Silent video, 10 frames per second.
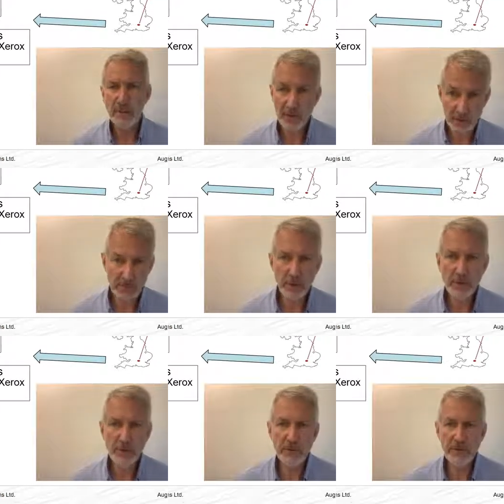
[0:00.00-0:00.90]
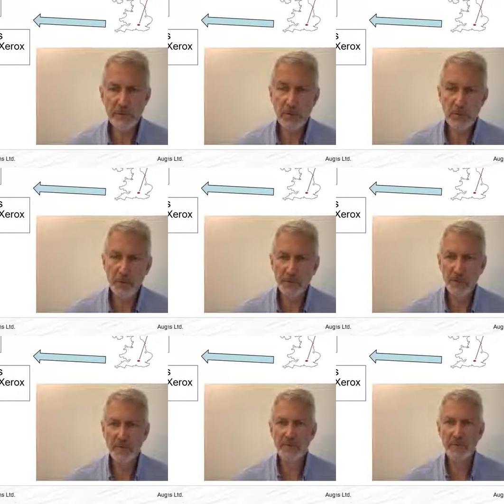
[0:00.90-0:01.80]
many of whom who've bought
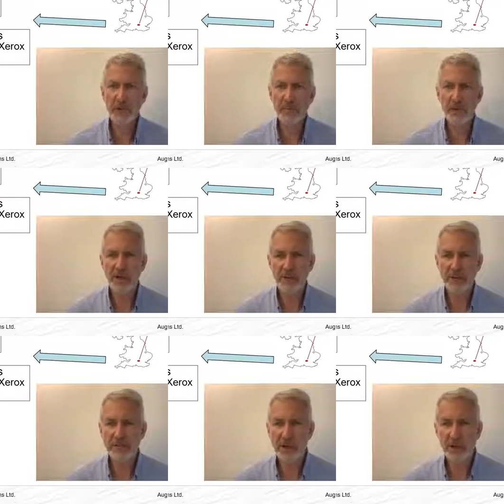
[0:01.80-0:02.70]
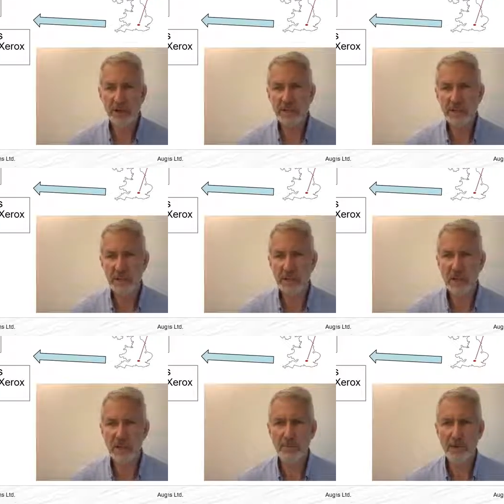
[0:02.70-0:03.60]
the Ibis Smart Binder and are running it in
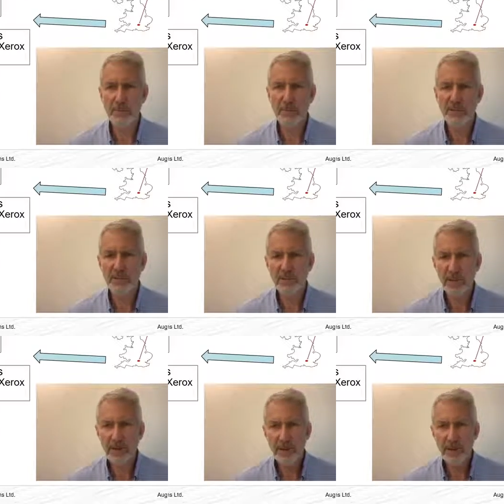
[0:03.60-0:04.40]
line with their printers.